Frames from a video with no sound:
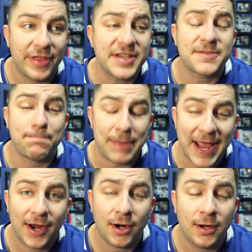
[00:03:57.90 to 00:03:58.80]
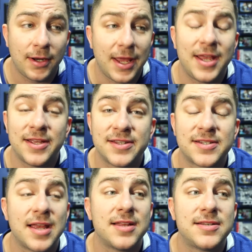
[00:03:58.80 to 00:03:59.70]
This pair
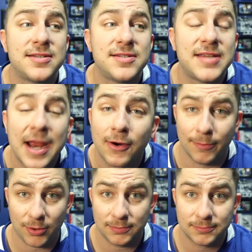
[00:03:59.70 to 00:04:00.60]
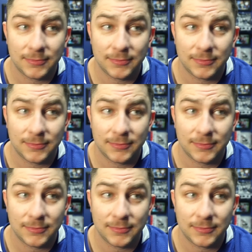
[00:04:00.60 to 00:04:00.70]
is terrible.